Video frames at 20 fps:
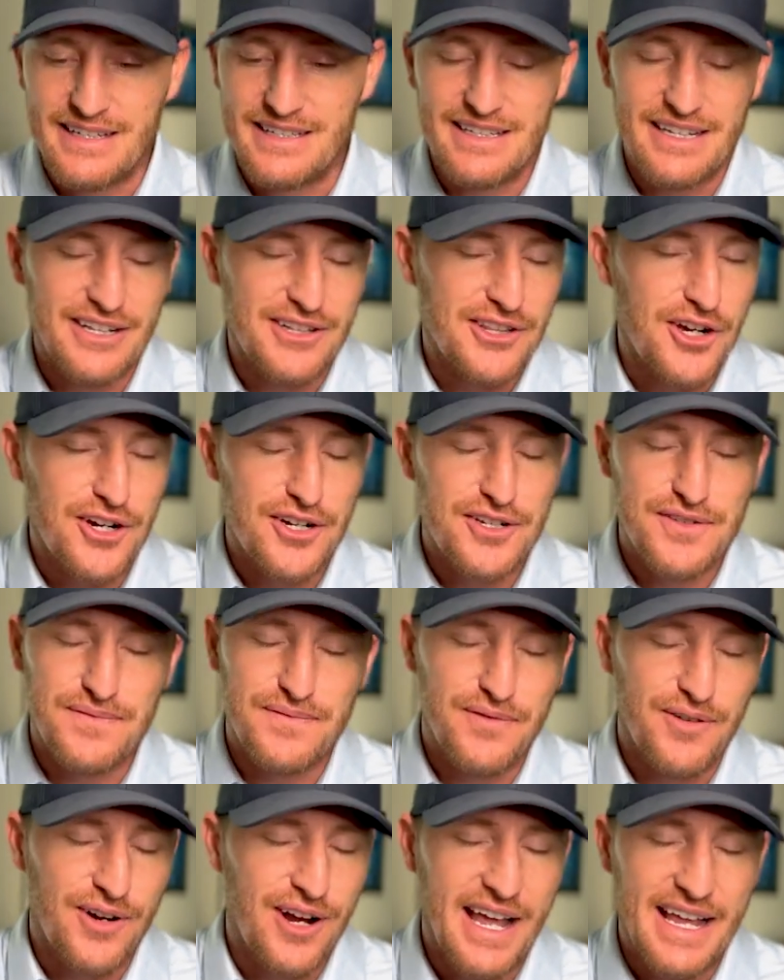a large
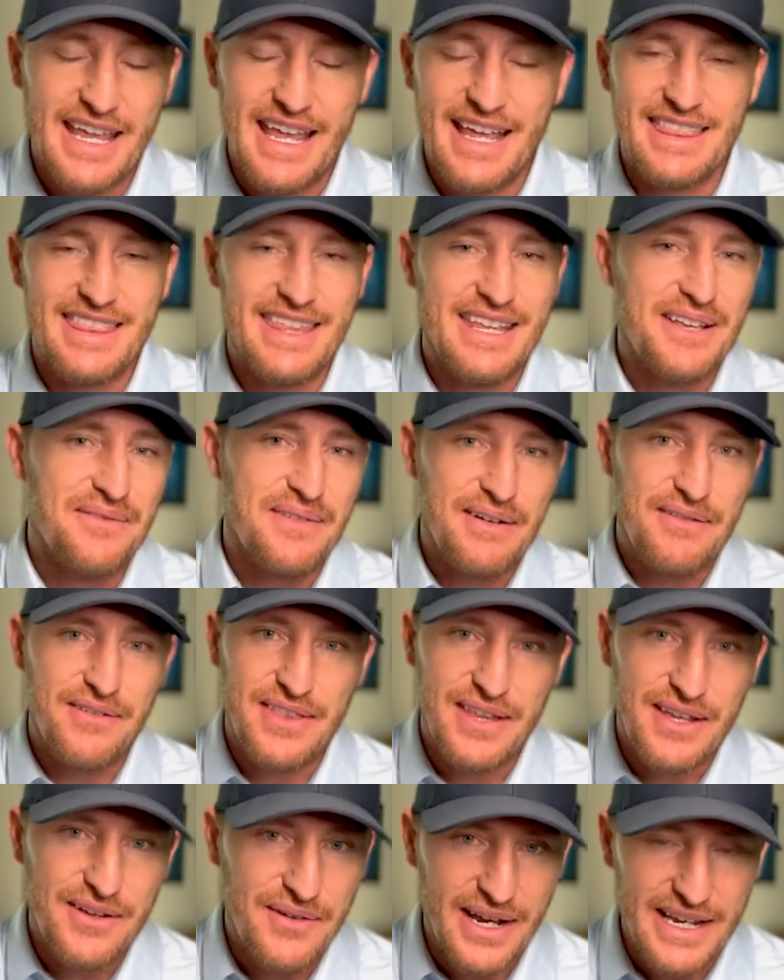variety. I can't think of
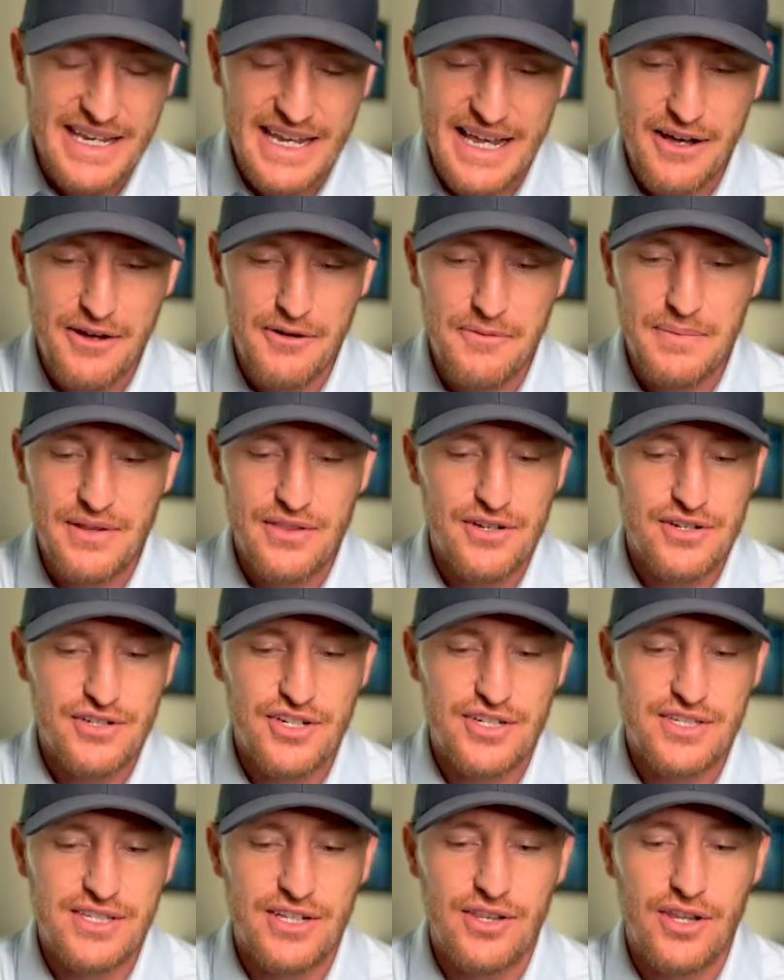everything right now, but there's
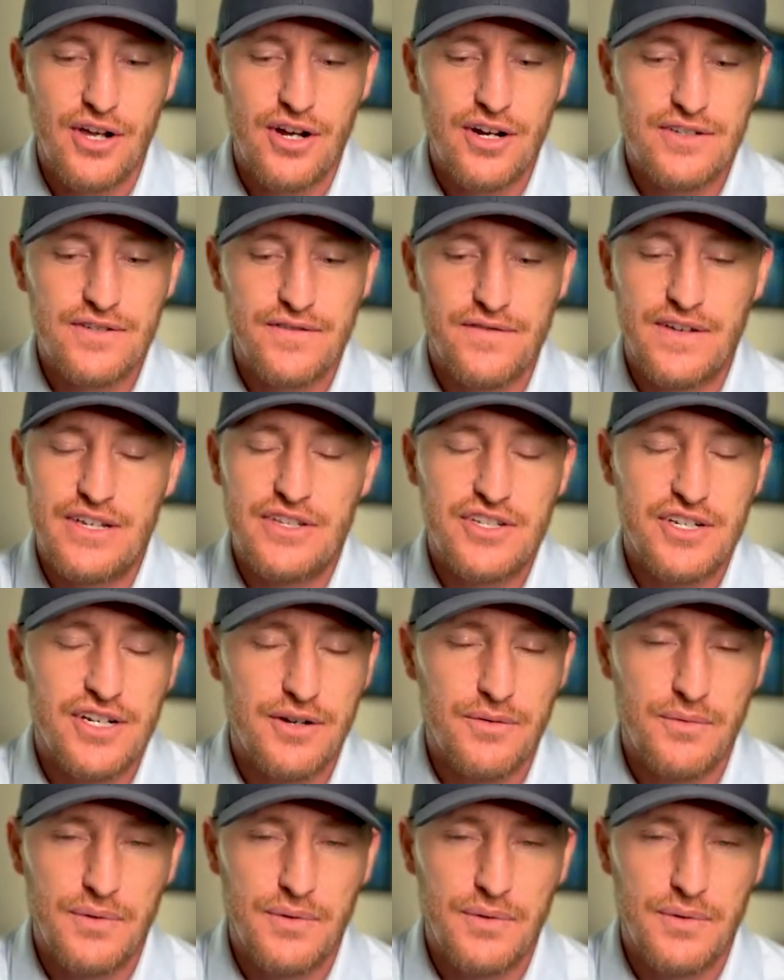just a large feature.